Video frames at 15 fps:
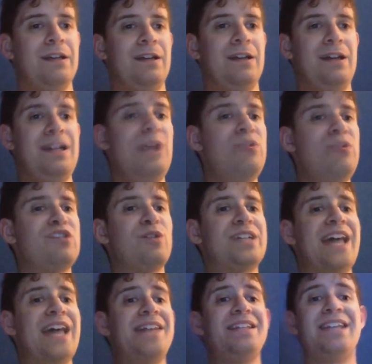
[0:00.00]
And then we saw
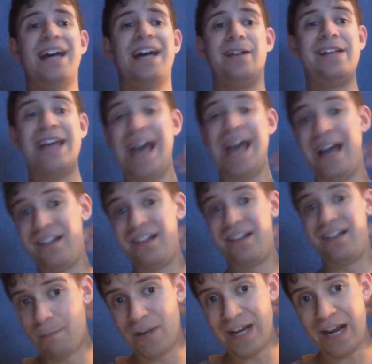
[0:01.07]
Cathy Kelly as
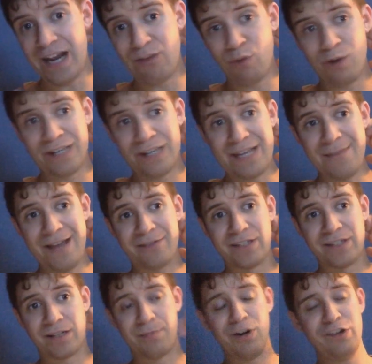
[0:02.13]
Monday Night Raw came back
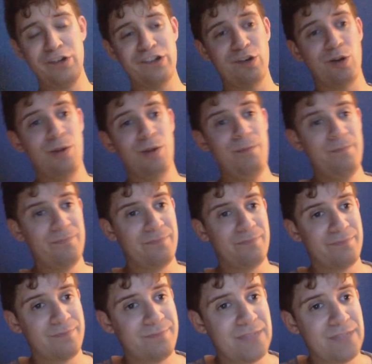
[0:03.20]
from the commercial.
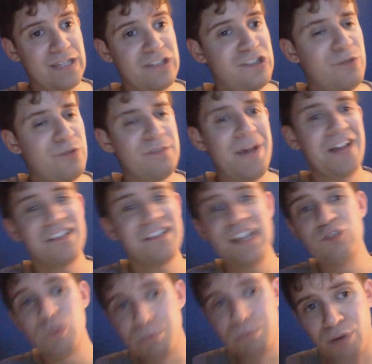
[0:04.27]
She was
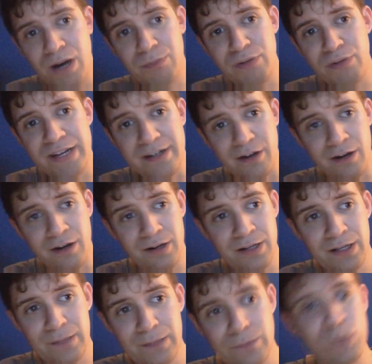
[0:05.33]
backstage with Bron Breakker.
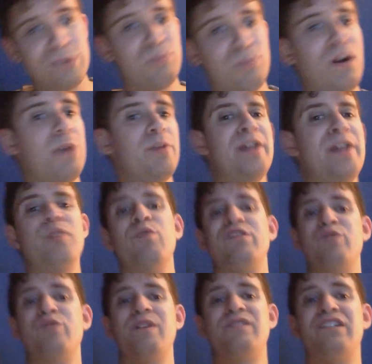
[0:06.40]
Of course, Bron Breakker was
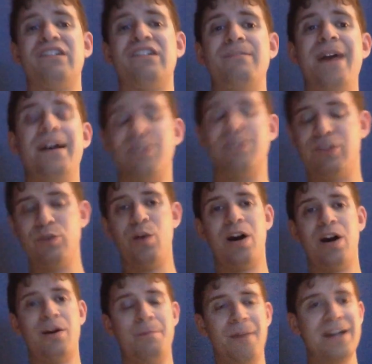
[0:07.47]
drafted to, Smack- to
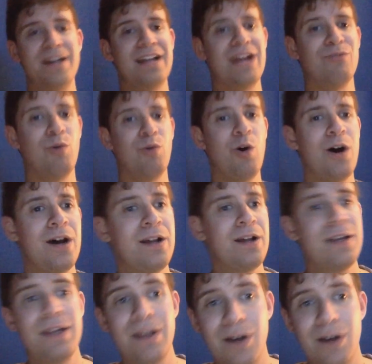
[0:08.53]
uh, Monday Night Raw
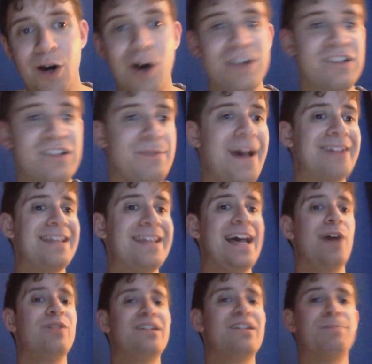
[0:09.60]
on
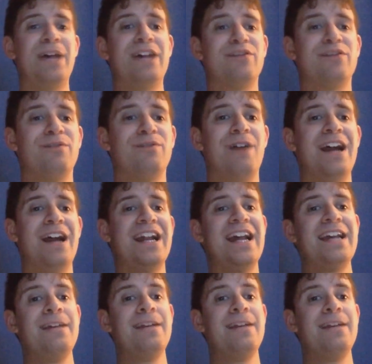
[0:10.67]
SmackDown this past Friday.